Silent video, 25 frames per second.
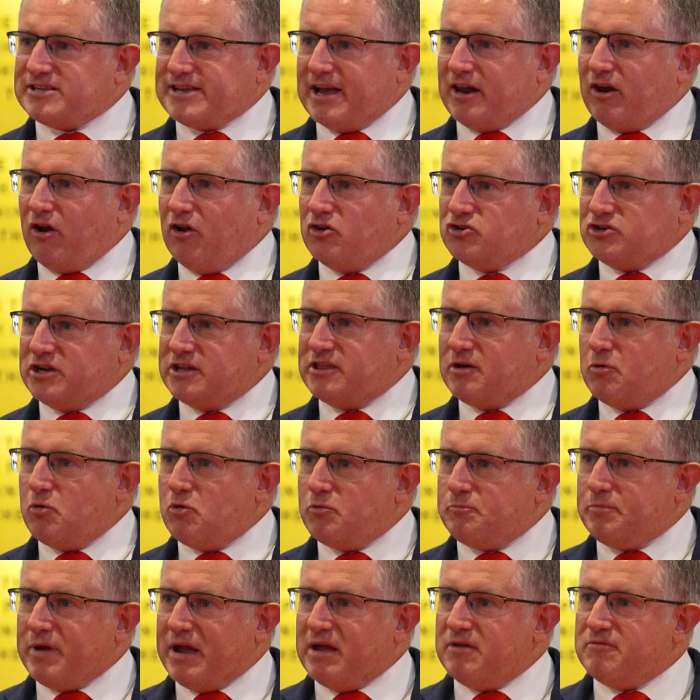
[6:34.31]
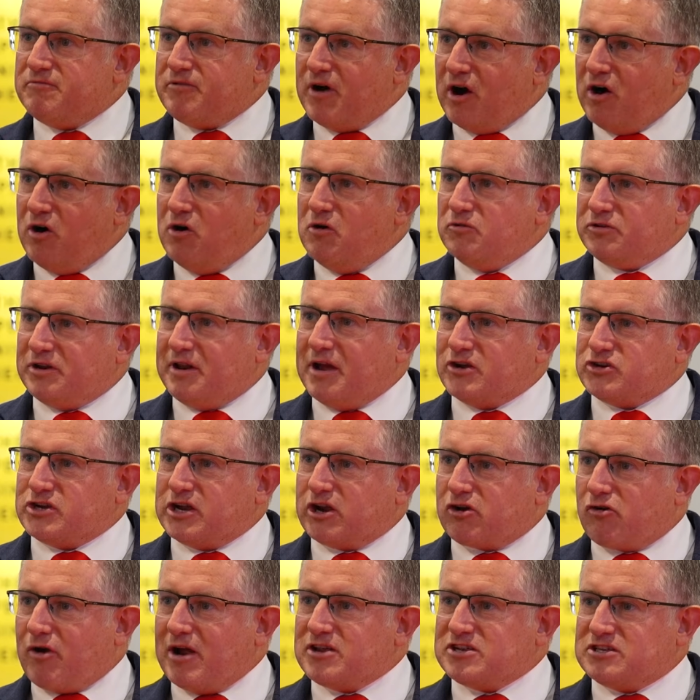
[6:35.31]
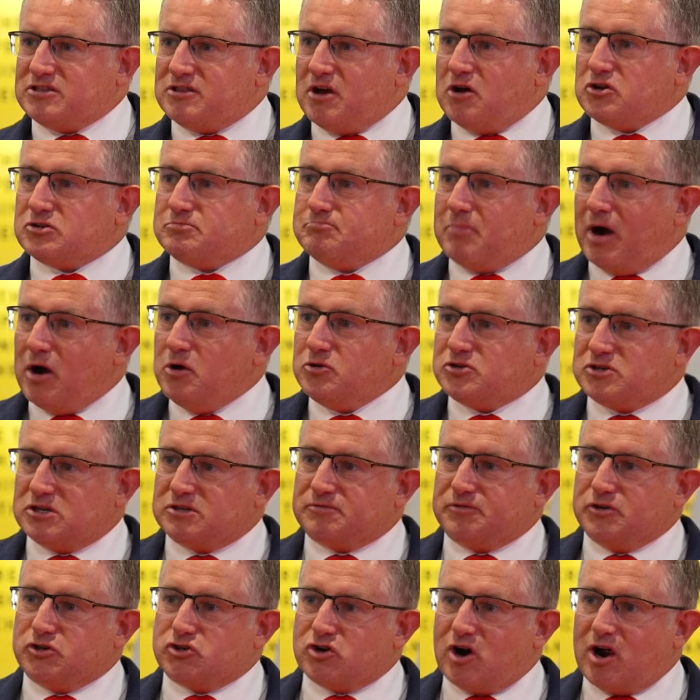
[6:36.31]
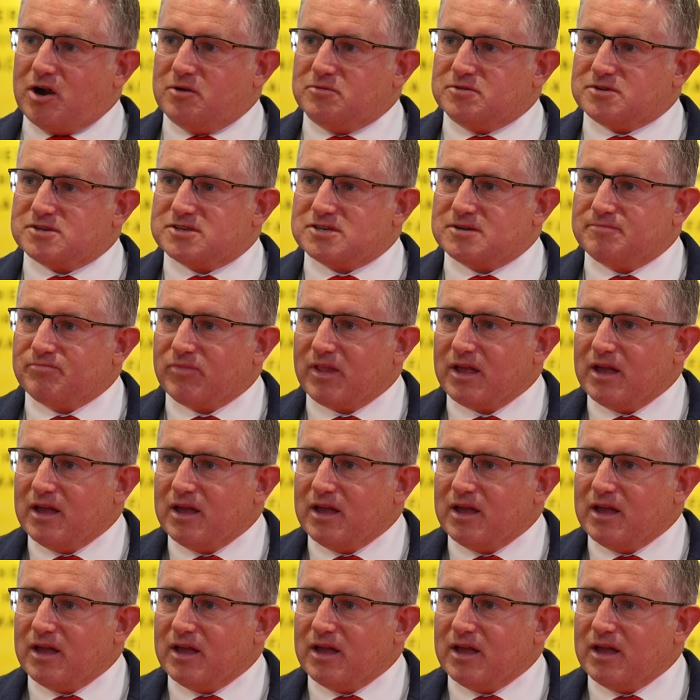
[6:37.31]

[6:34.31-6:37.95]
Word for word: technology that will be involved in actually creating those motors for drones.